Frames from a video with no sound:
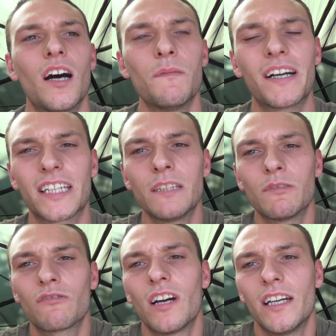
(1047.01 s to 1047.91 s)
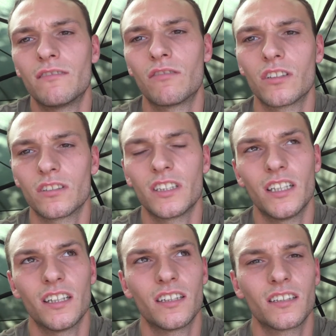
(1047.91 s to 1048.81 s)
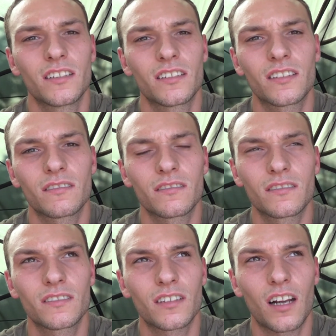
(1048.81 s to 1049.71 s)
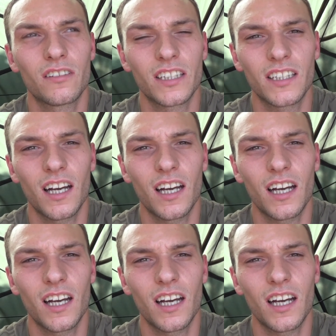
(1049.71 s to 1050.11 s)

I might keep my right hand rod on the close in